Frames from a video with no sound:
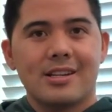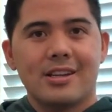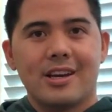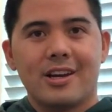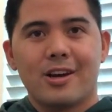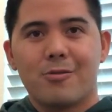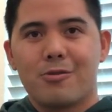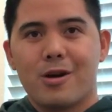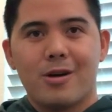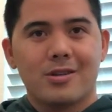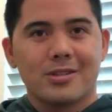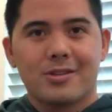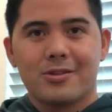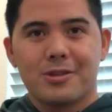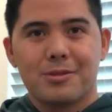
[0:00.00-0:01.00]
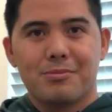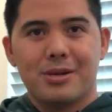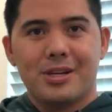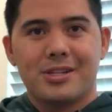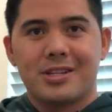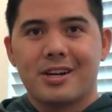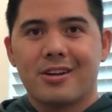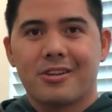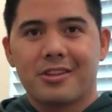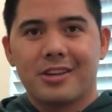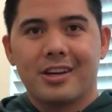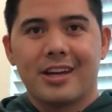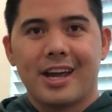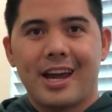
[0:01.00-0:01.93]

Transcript: Diego, we're always going to the beach and everything,